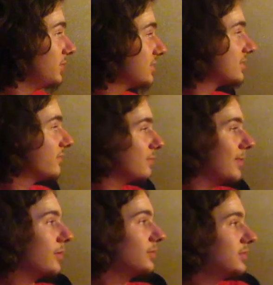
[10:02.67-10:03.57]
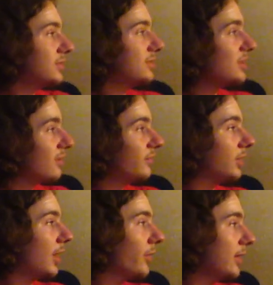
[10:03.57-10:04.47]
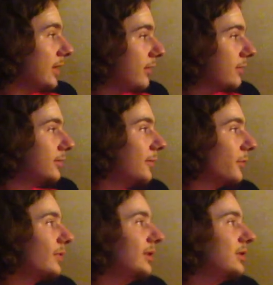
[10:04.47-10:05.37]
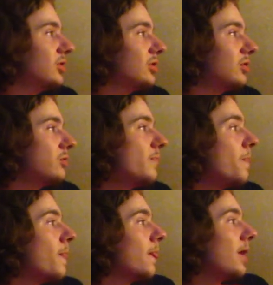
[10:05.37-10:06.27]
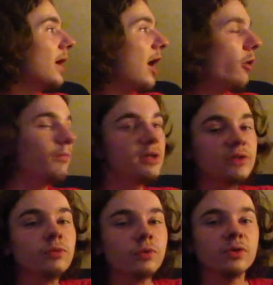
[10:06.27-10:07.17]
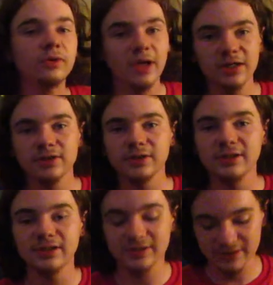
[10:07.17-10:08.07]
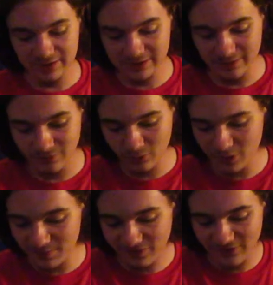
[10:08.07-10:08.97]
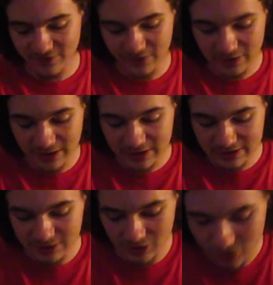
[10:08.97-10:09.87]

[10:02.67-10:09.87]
because of the mountains and stuff and how I layered them. I wanted to show how big the world actually is because one of my favorite things is